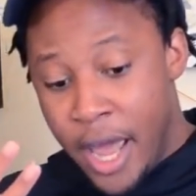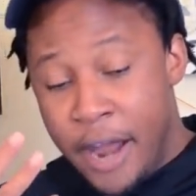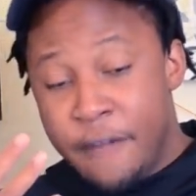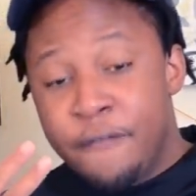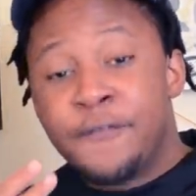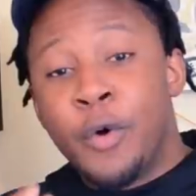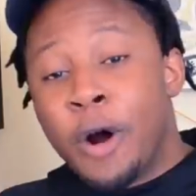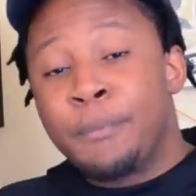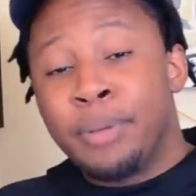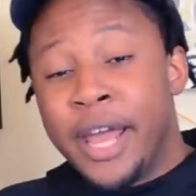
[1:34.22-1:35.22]
and
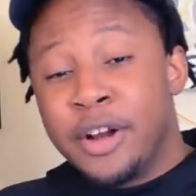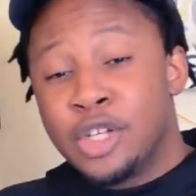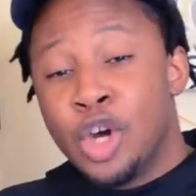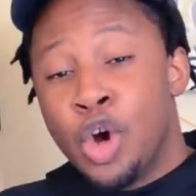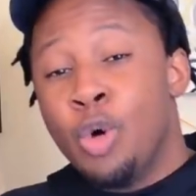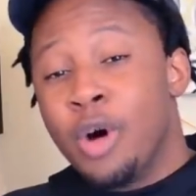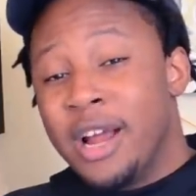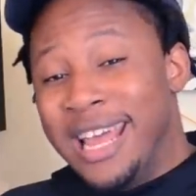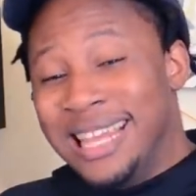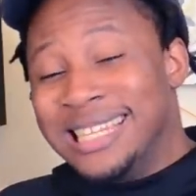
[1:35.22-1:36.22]
four players who are
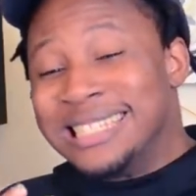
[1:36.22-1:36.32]
in